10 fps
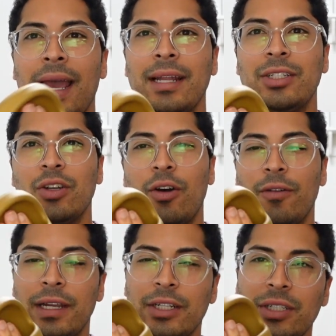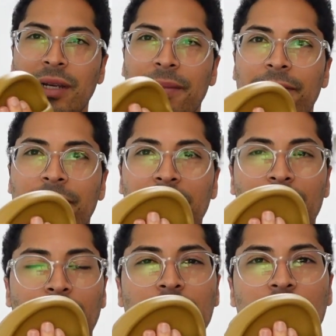And so initially my feet
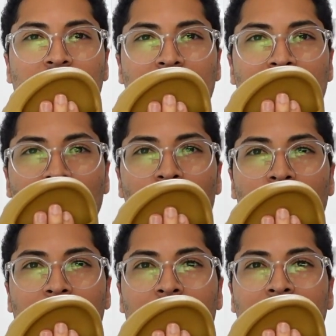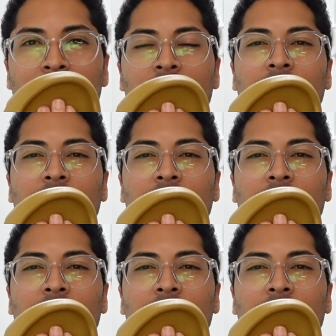weren't just going in there,